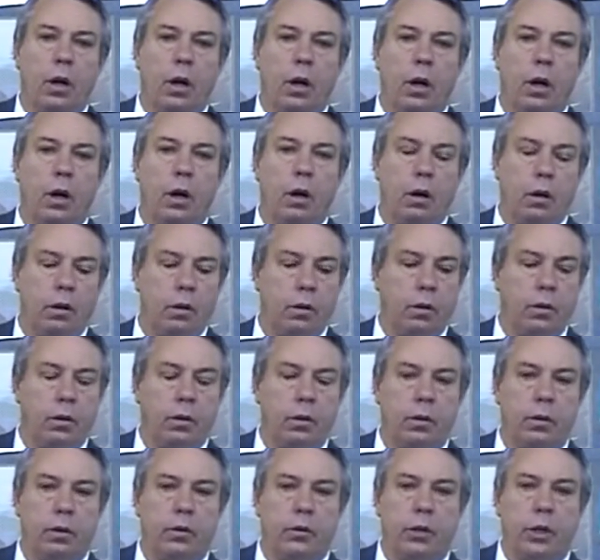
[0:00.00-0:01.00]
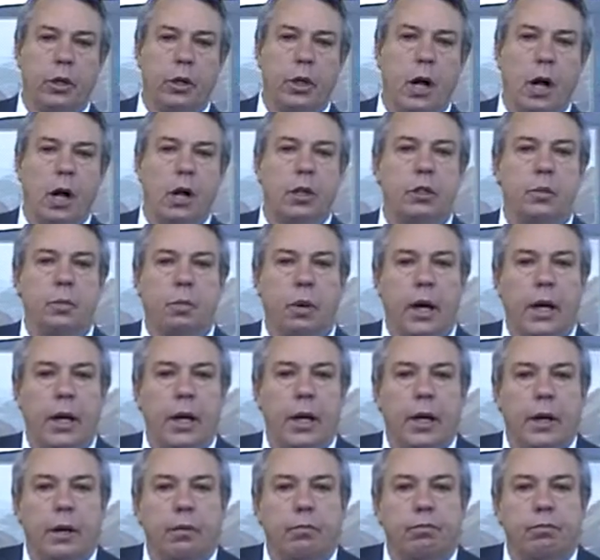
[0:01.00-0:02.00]
uh, to God's
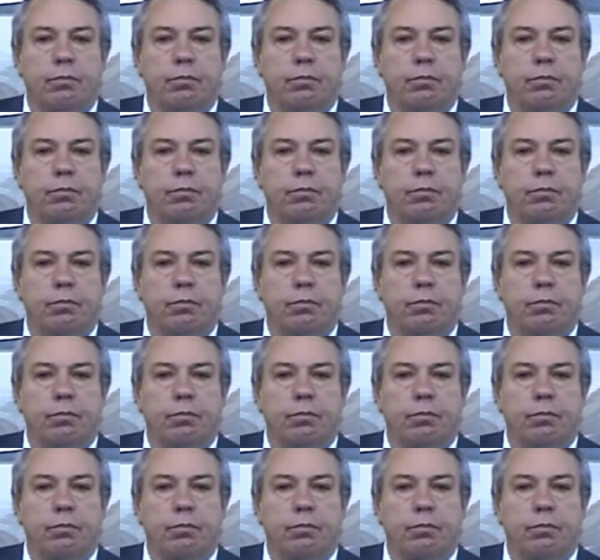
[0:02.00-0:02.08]
plan.